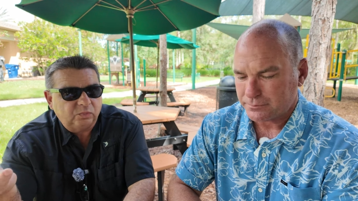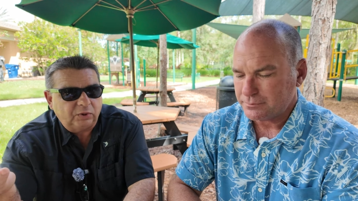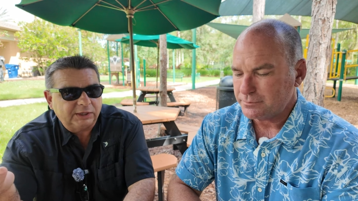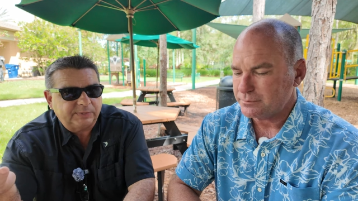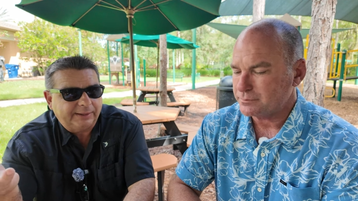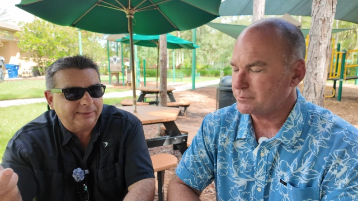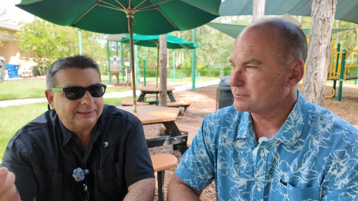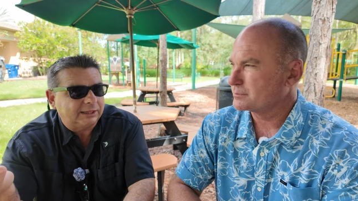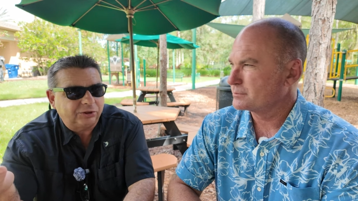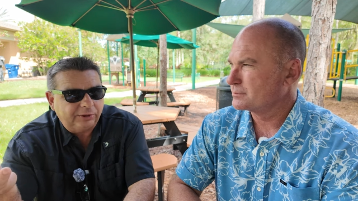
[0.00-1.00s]
Speaker 1: mortgage
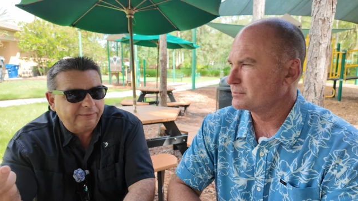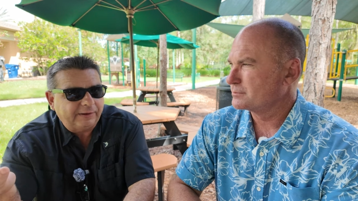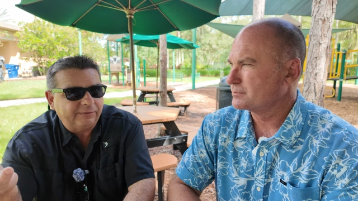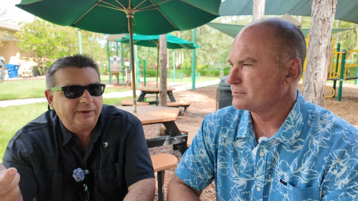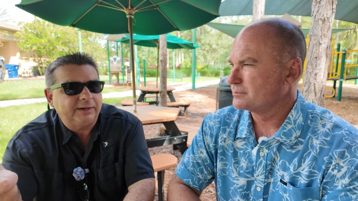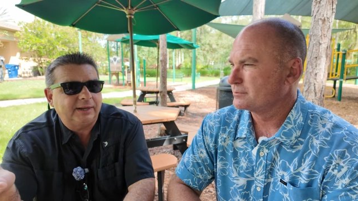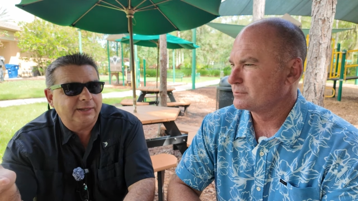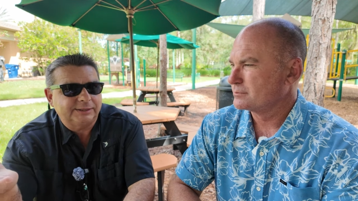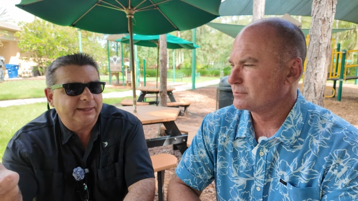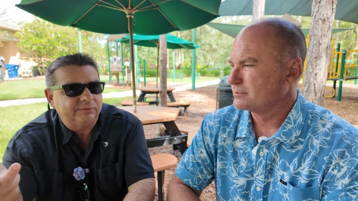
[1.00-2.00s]
payment's like
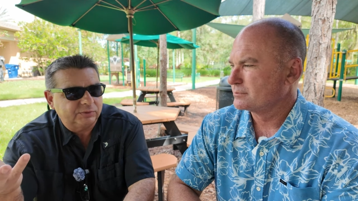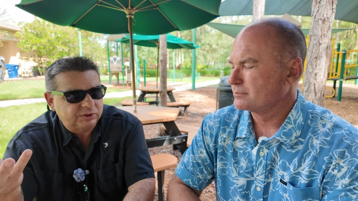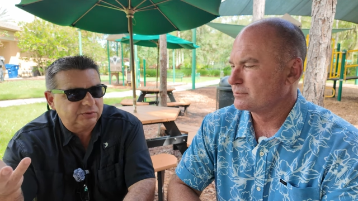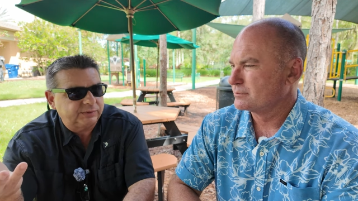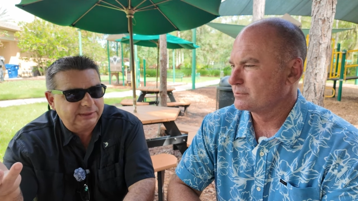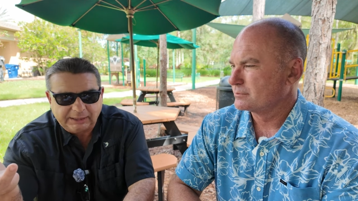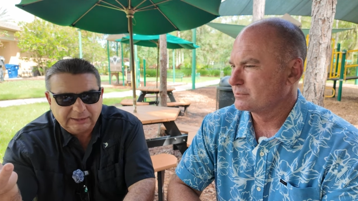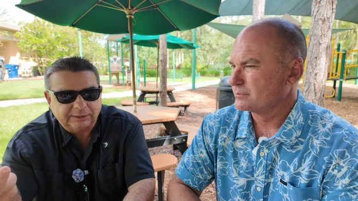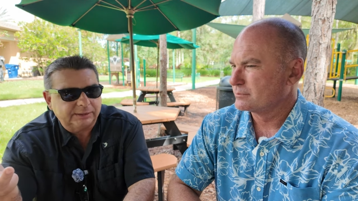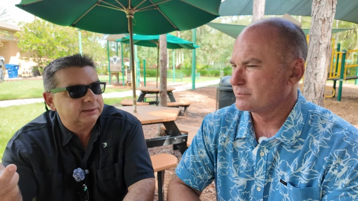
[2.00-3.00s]
$3,500 now, which is
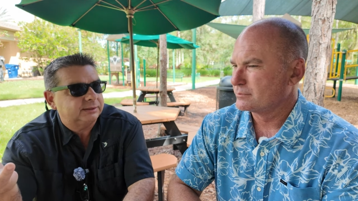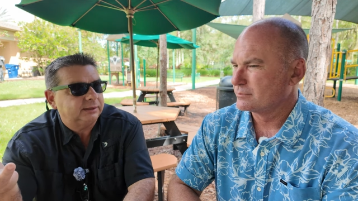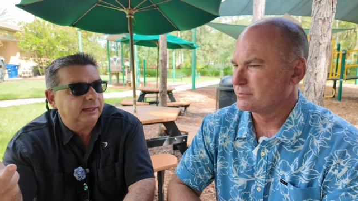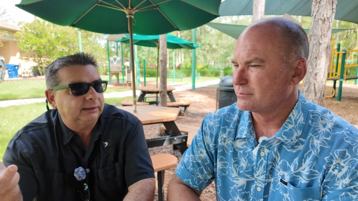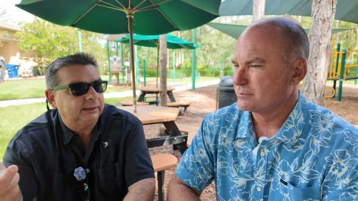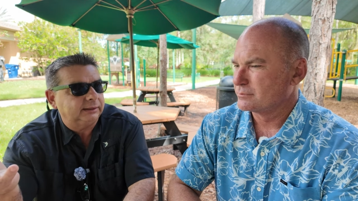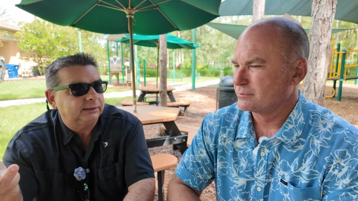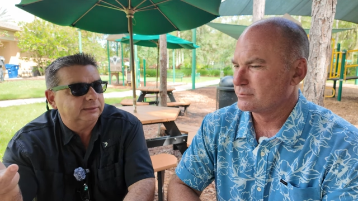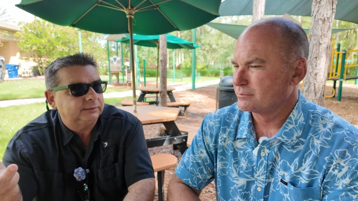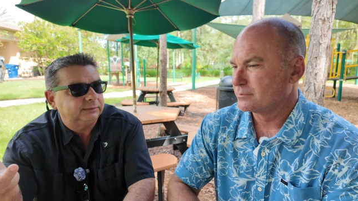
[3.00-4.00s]
ridiculous, I think.
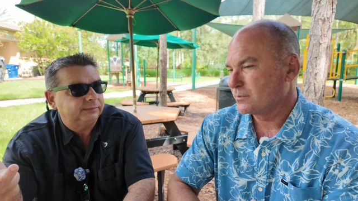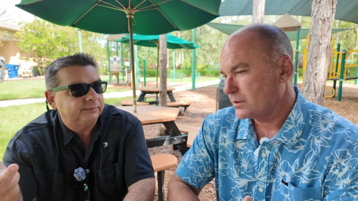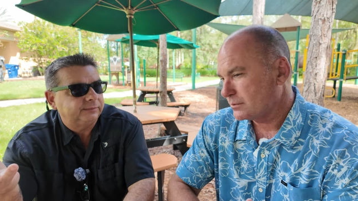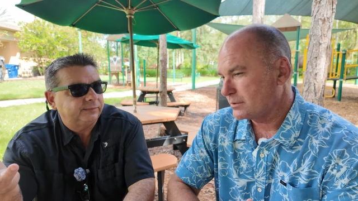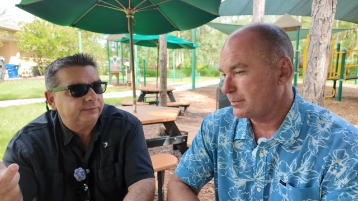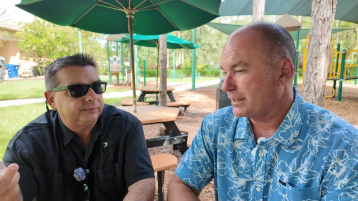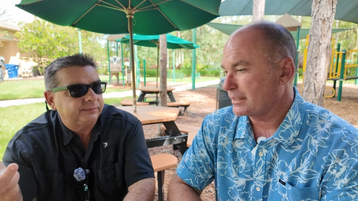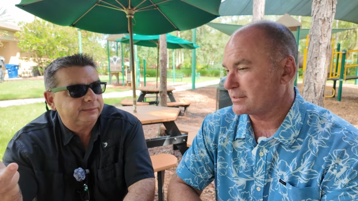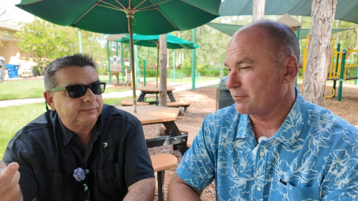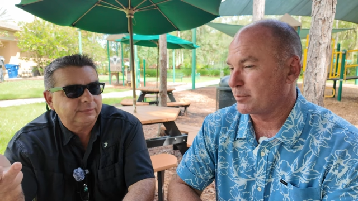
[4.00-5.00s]
Well, I mean,
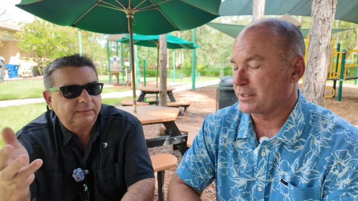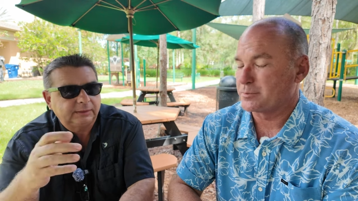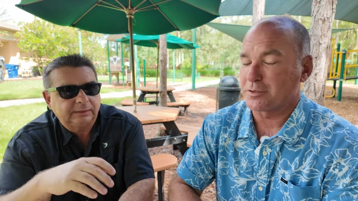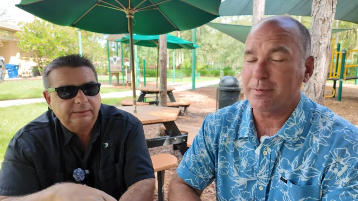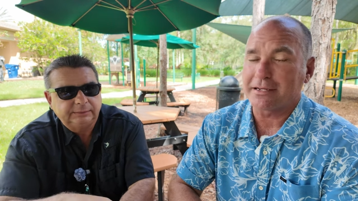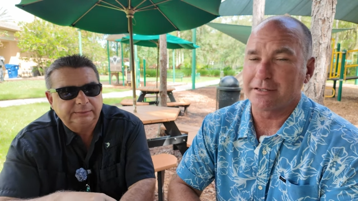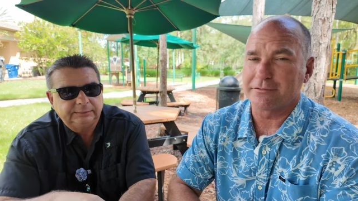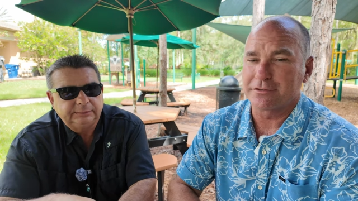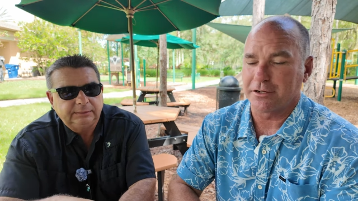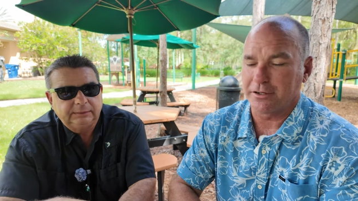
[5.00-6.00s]
that's everybody's
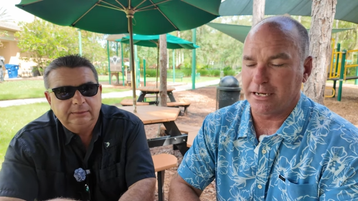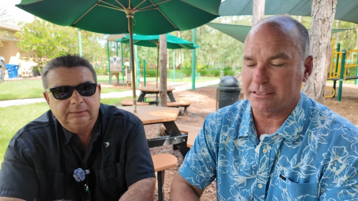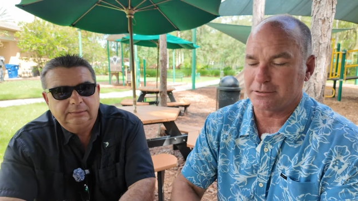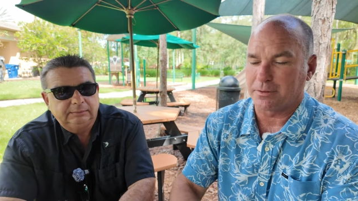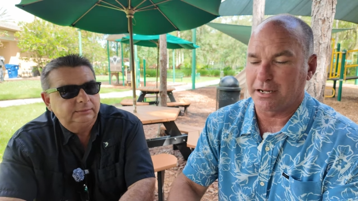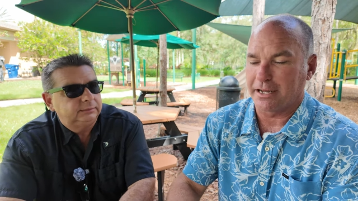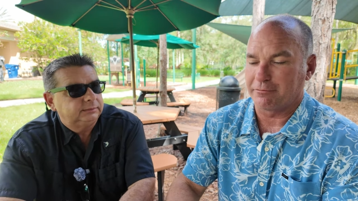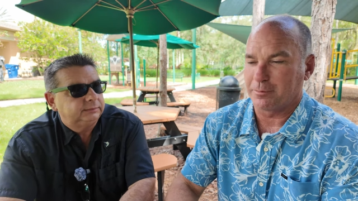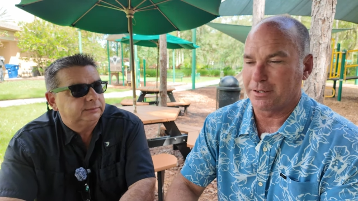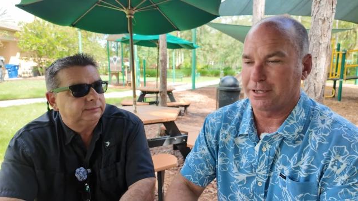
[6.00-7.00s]
perspective.
Speaker 2: So, and that's why
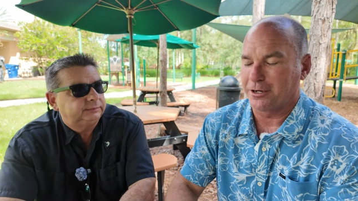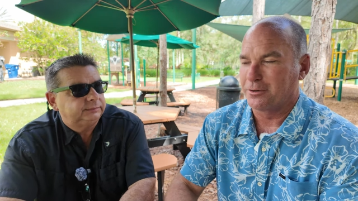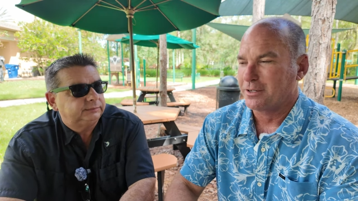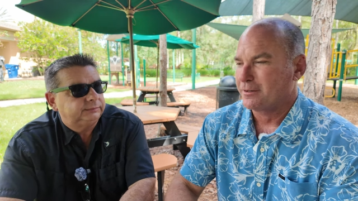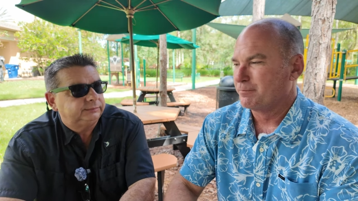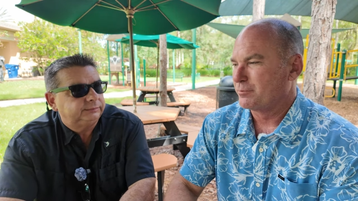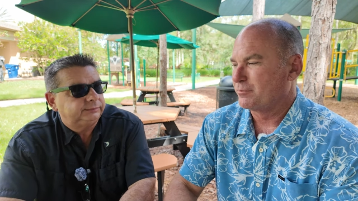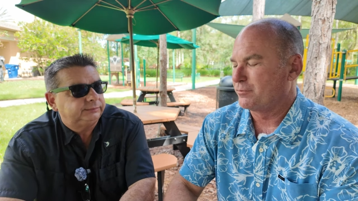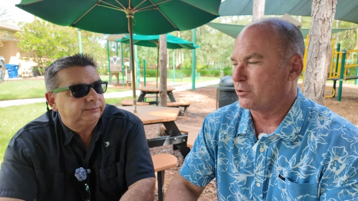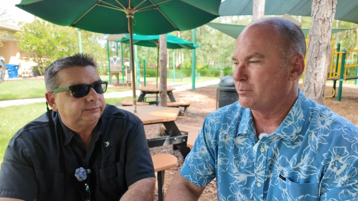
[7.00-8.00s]
everybody, you know,
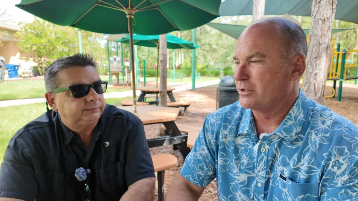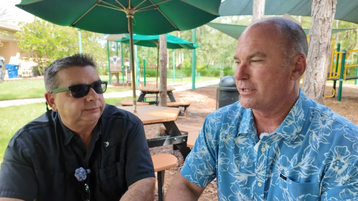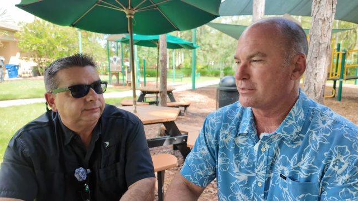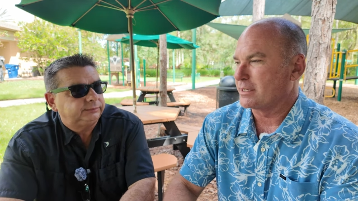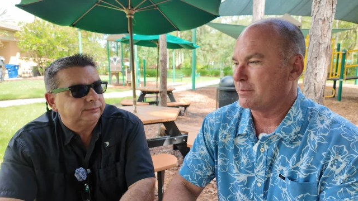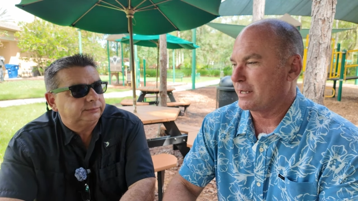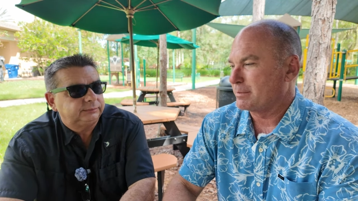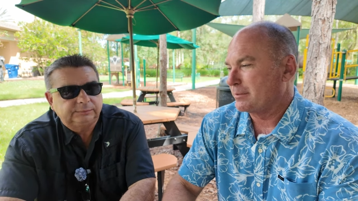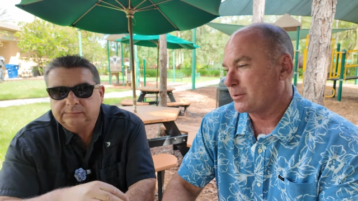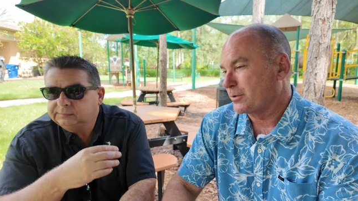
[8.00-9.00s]
4 million some odd
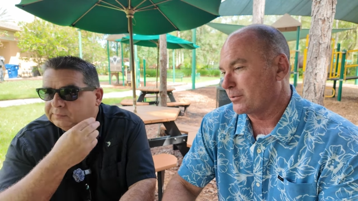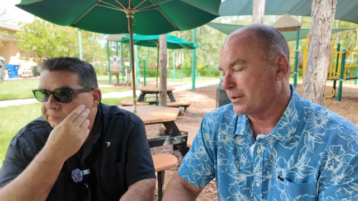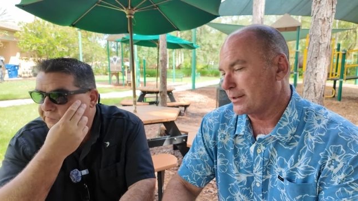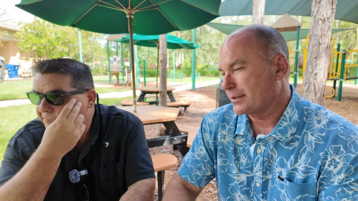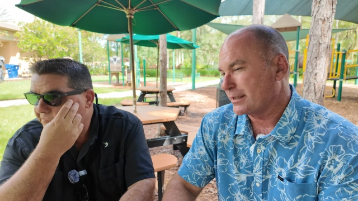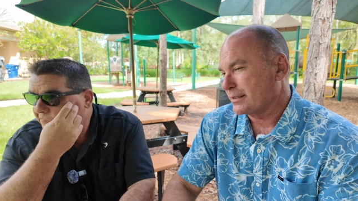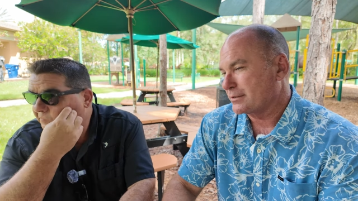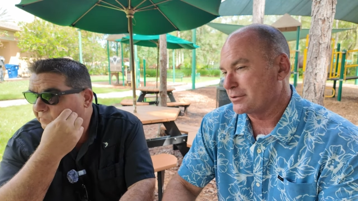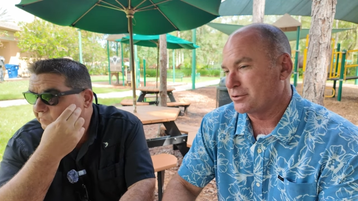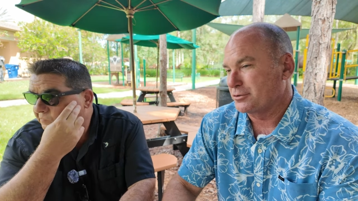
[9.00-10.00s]
people don't think that
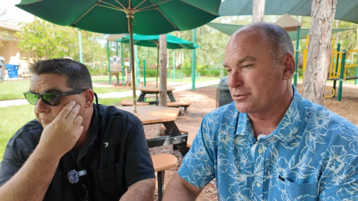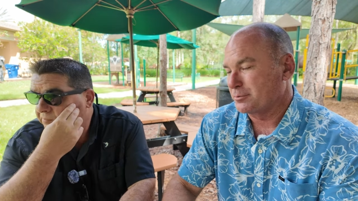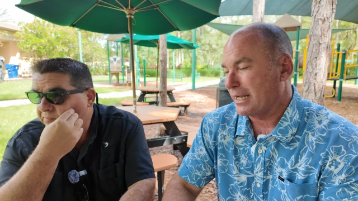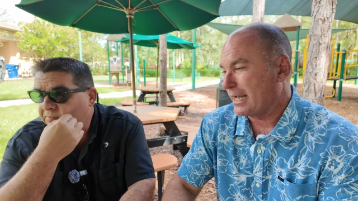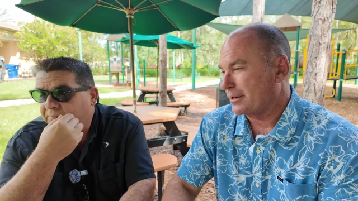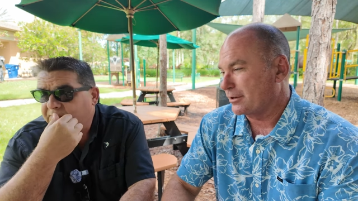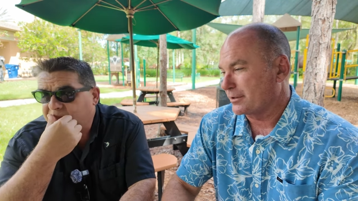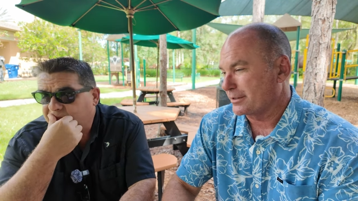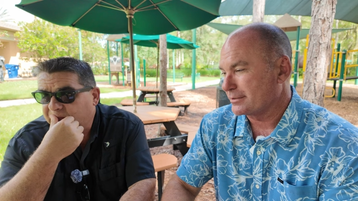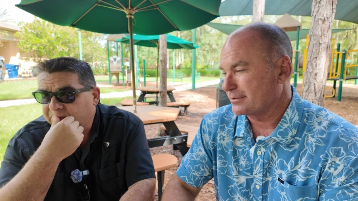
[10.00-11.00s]
that's too bad, or at
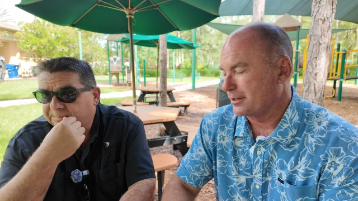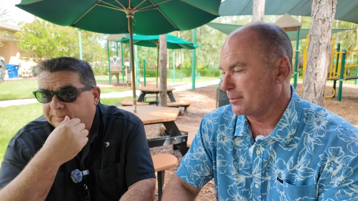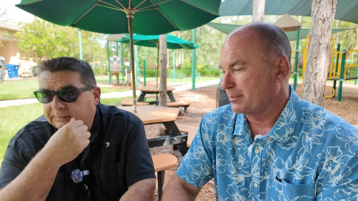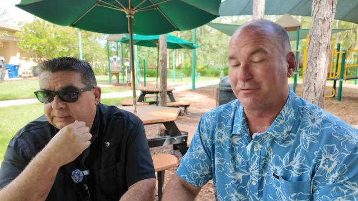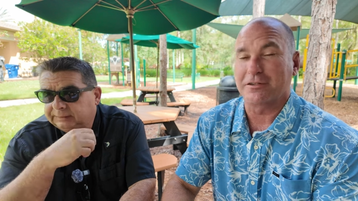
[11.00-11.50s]
least, you know, maybe